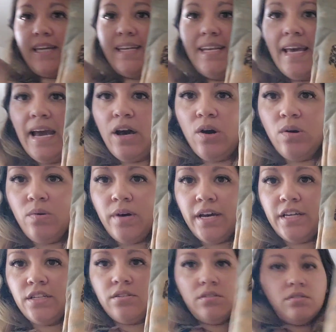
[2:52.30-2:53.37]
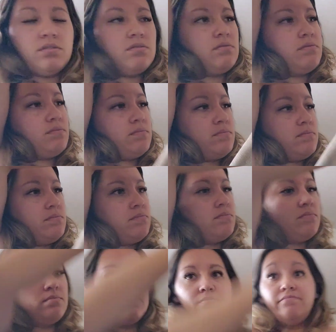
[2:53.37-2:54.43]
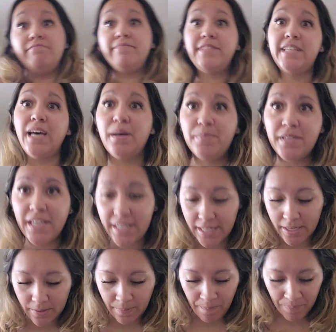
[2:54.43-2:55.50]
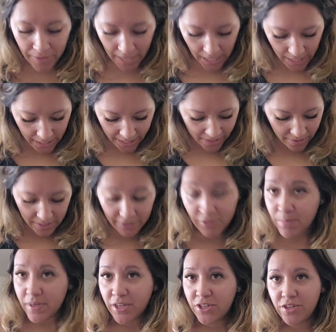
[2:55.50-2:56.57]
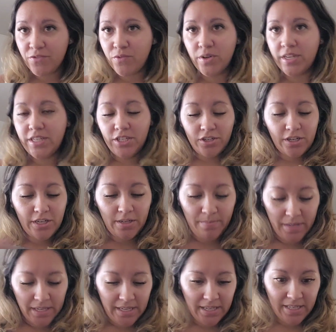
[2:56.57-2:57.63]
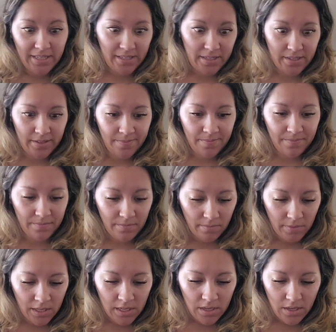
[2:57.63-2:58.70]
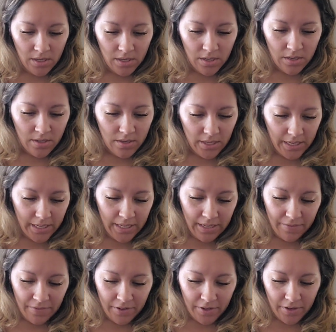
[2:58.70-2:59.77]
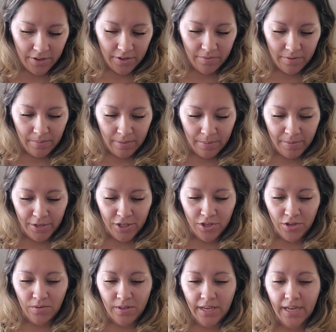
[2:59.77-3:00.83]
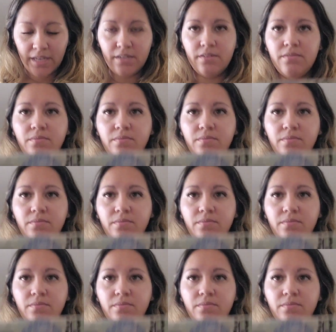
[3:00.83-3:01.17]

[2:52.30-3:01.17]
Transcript: like now. It's upside down. I don't have a picture of where I started, because I never remember to do that